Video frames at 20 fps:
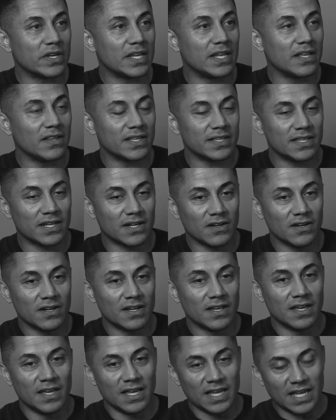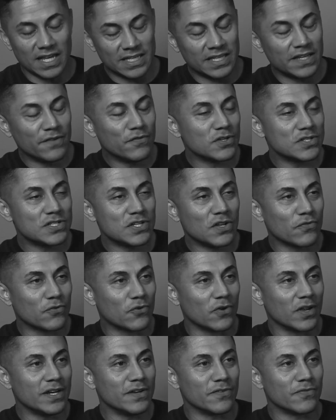and healing there and give yourself
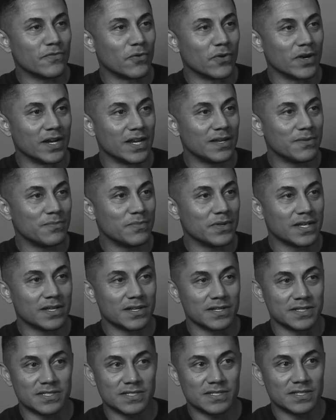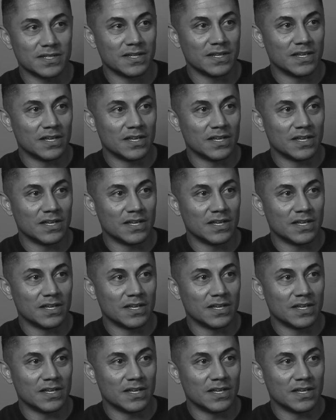credit for it, because